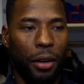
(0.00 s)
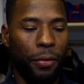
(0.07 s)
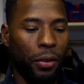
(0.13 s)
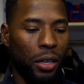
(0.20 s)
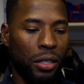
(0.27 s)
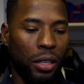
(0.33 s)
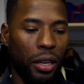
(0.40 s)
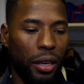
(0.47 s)
my
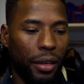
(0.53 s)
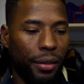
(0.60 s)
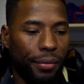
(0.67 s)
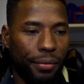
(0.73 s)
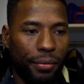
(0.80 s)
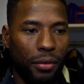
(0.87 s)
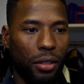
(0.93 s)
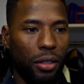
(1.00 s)
first
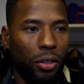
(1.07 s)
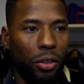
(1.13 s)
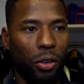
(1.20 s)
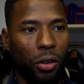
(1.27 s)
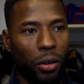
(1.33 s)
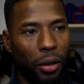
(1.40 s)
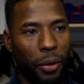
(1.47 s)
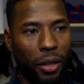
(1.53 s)
game, you
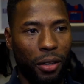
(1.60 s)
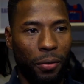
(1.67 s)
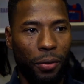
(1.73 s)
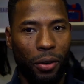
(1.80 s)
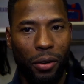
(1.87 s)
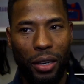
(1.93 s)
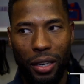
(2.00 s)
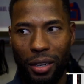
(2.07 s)
know, I didn't feel